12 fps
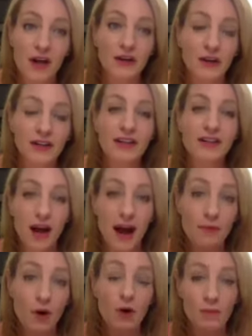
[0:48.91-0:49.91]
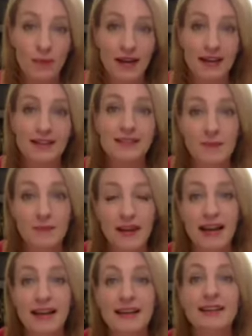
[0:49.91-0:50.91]
Cooking, I'm hoping, is something
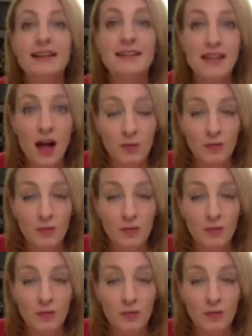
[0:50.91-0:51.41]
I can at least help